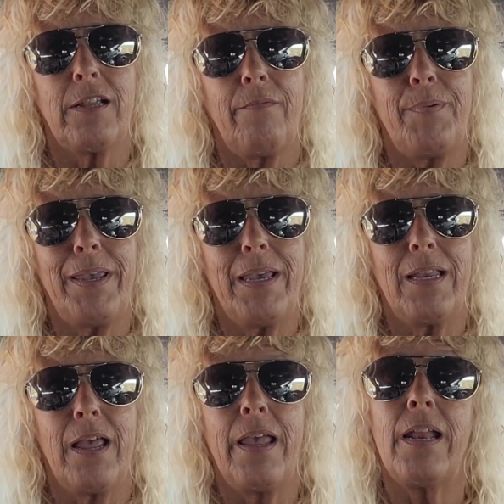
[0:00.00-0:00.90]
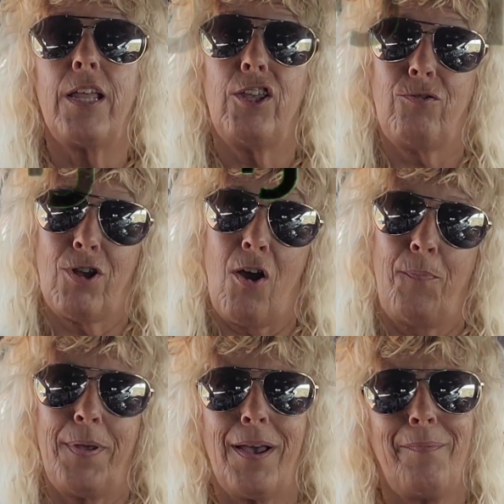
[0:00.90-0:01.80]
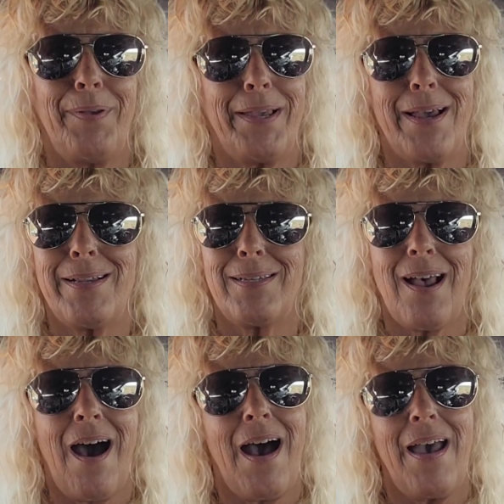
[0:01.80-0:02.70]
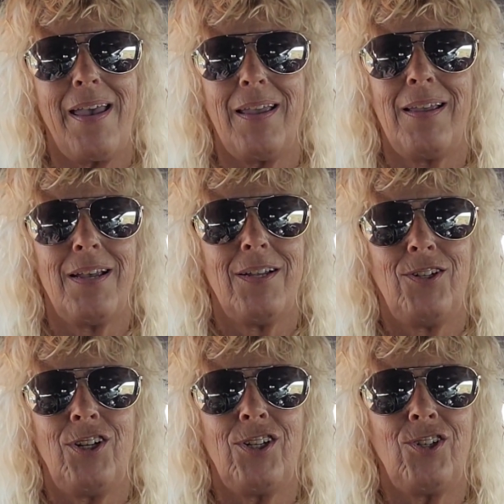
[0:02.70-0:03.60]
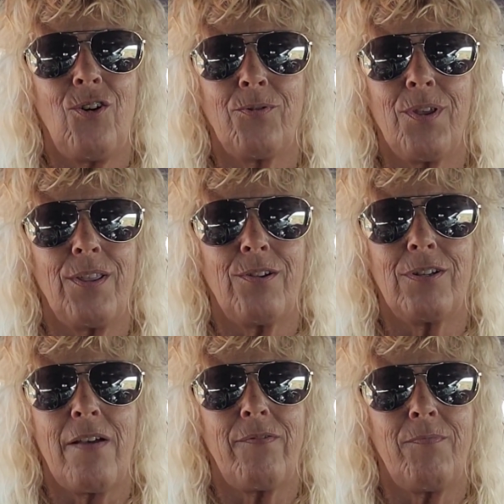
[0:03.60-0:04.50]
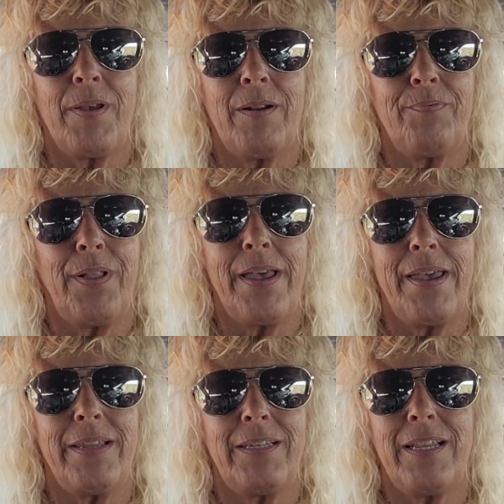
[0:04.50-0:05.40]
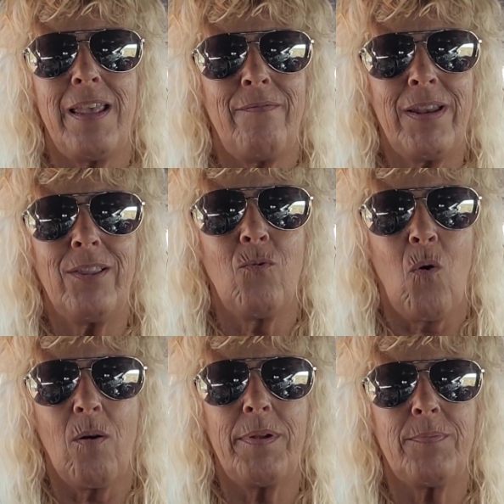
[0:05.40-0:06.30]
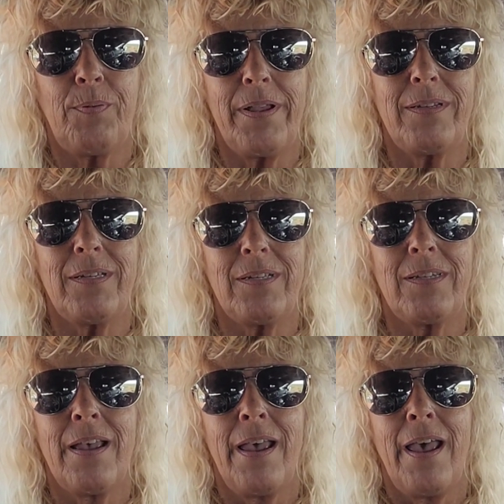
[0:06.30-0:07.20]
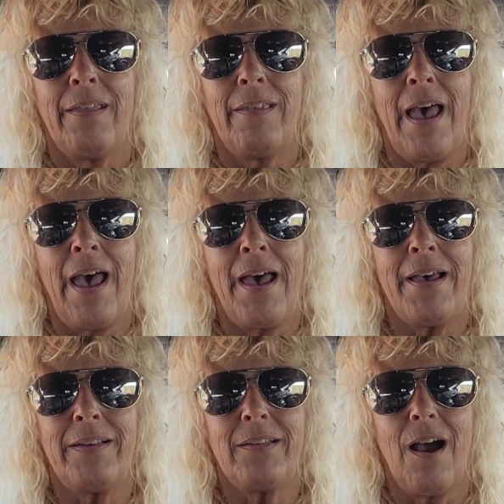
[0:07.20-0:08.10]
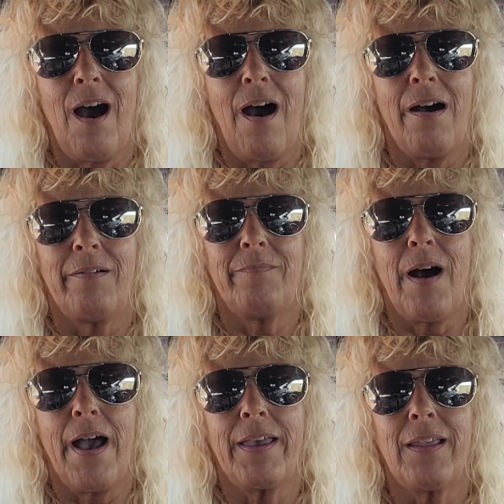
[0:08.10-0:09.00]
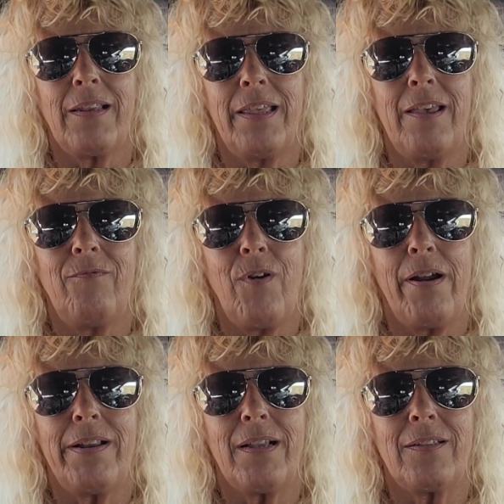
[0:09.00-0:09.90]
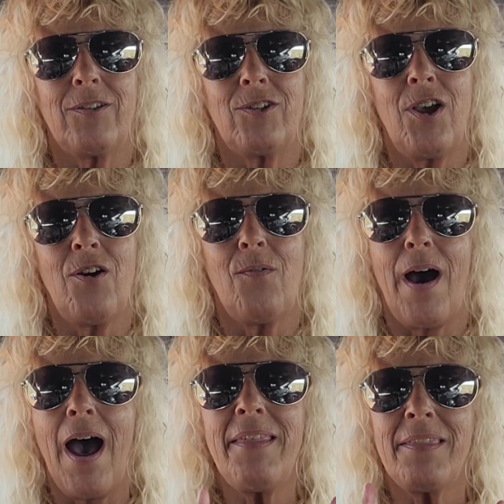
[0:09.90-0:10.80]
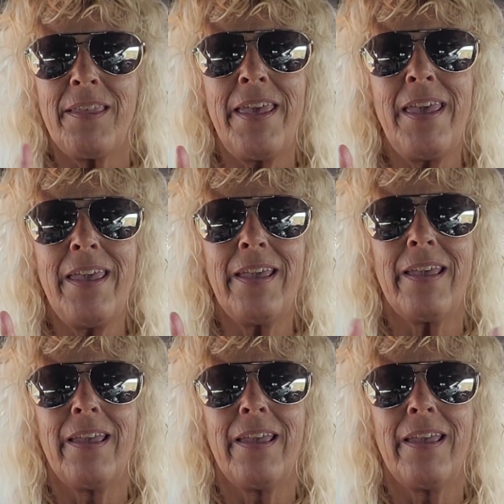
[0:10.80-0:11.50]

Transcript: of being in a utopia, because I just don't think there's ever been a place, even in the warmest places, that I could live where it doesn't snow. I think